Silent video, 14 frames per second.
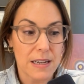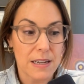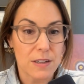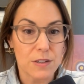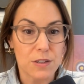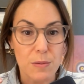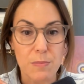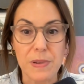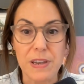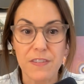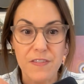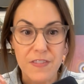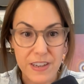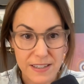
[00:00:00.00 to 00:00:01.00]
to be
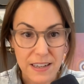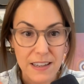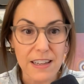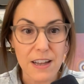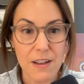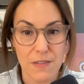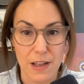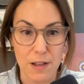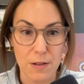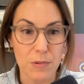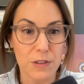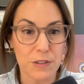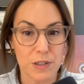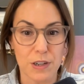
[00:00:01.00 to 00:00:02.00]
physically
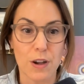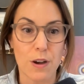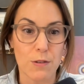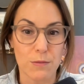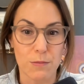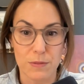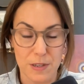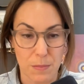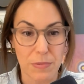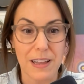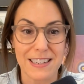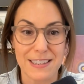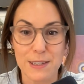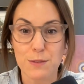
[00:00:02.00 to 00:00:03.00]
available to go to
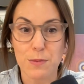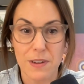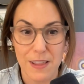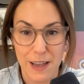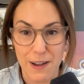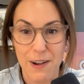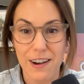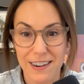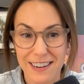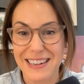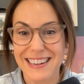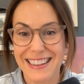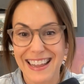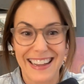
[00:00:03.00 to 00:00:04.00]
places where they are,
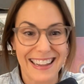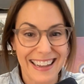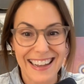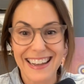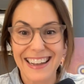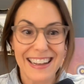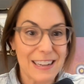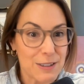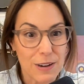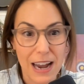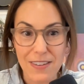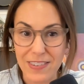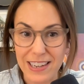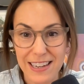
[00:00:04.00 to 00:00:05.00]
like
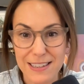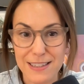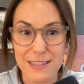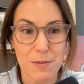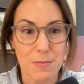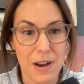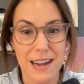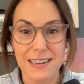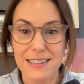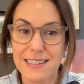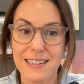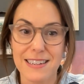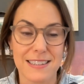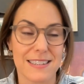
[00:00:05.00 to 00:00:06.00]
driving kids to
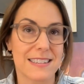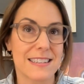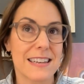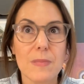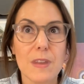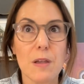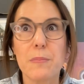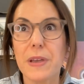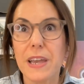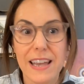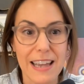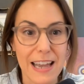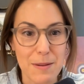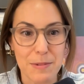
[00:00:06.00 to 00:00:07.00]
practice,
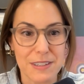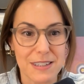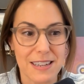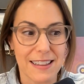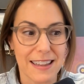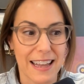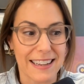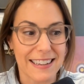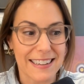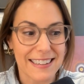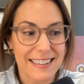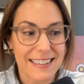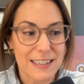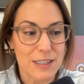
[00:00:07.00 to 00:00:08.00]
being able to like
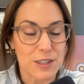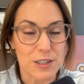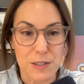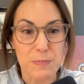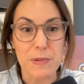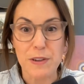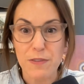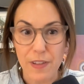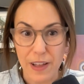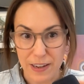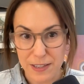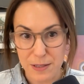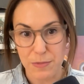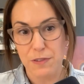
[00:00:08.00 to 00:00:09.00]
just be
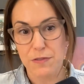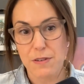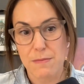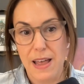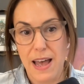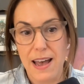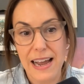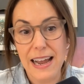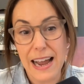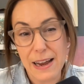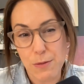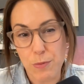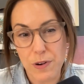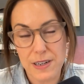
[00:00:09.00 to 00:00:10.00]
flexible from that.
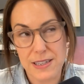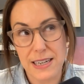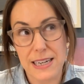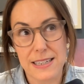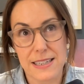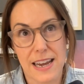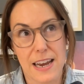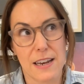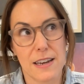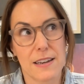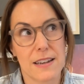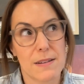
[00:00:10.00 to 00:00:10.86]
I work to contain